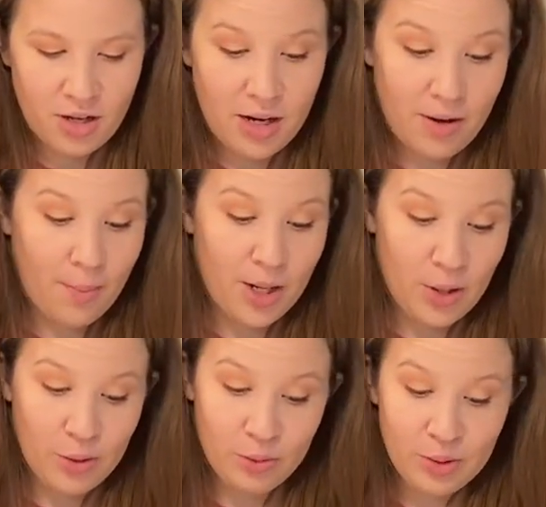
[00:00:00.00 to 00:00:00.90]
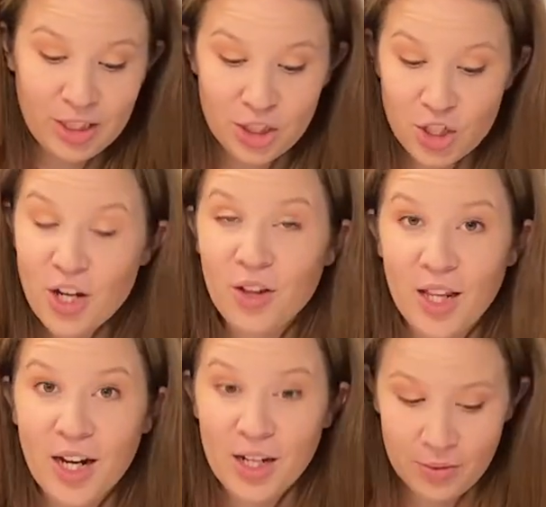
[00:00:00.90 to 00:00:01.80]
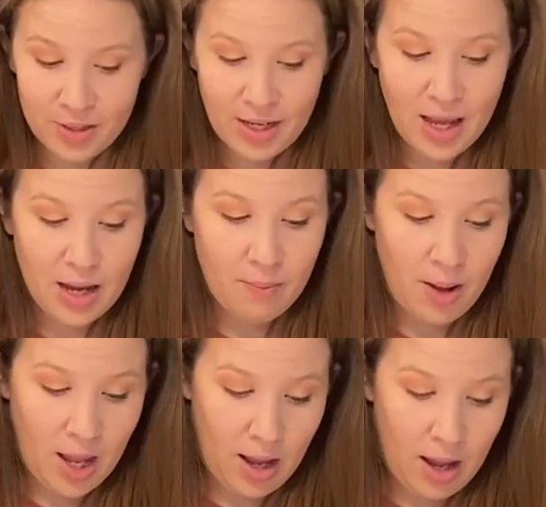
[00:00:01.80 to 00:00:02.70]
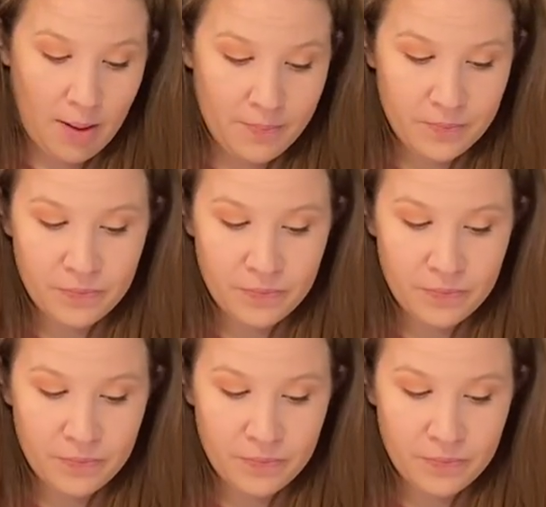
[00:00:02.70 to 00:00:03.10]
I mean, it would really show that anyone can make it.